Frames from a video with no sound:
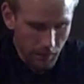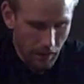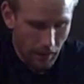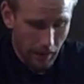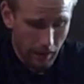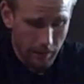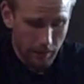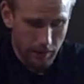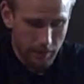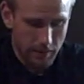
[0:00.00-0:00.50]

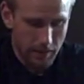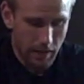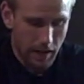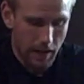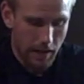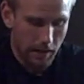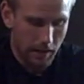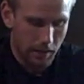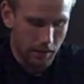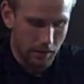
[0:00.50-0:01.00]
and the
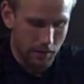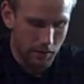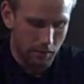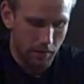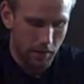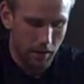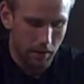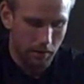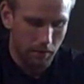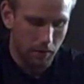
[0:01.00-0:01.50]
sock, because you're
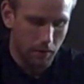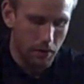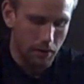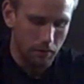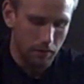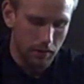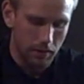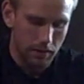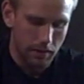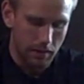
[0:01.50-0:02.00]
probably
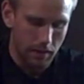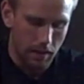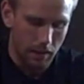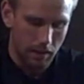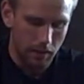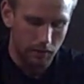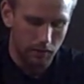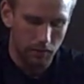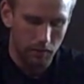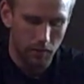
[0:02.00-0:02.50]
wondering what the
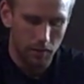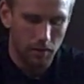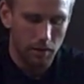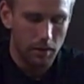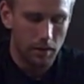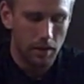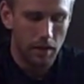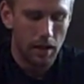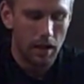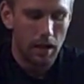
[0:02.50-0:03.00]
sock is for.
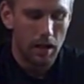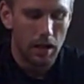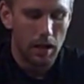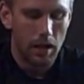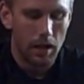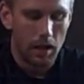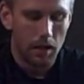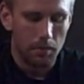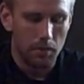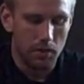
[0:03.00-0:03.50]

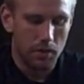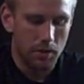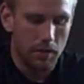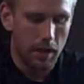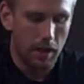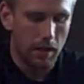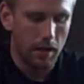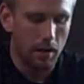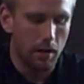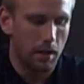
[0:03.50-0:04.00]
But you
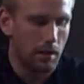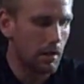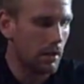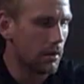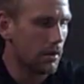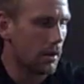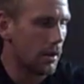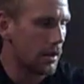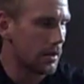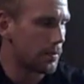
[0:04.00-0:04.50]
take a hard
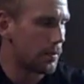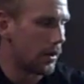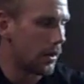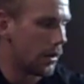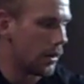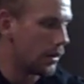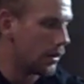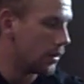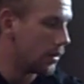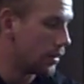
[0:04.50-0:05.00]
lacrosse
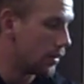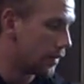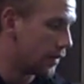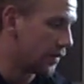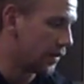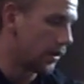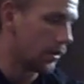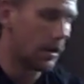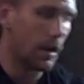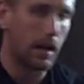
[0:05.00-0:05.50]
ball,
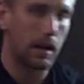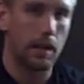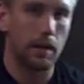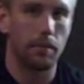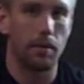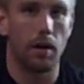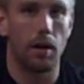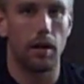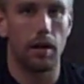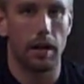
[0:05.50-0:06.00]
field hockey
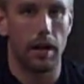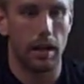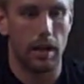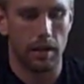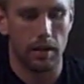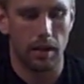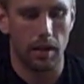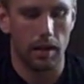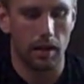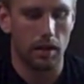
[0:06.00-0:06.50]
ball,
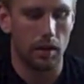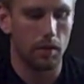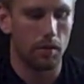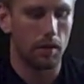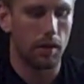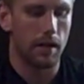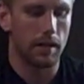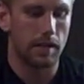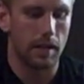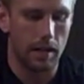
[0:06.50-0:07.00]
anything. You don't
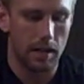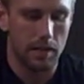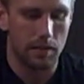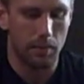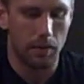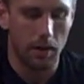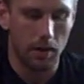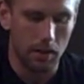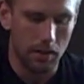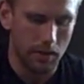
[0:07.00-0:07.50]
want a tennis
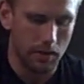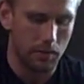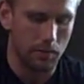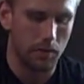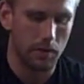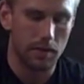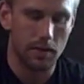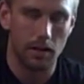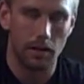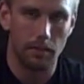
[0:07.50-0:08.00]
ball because you
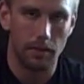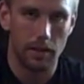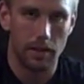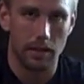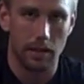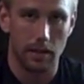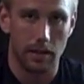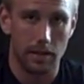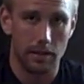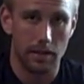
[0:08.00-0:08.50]
want something
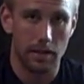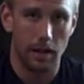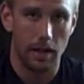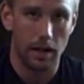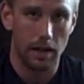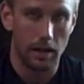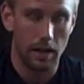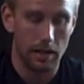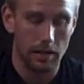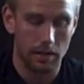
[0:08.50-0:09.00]
that's going to
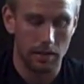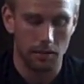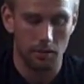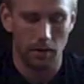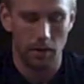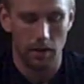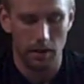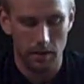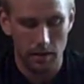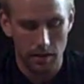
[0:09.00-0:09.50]
stay, not
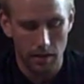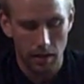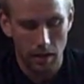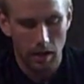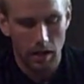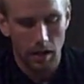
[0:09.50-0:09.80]
squeeze.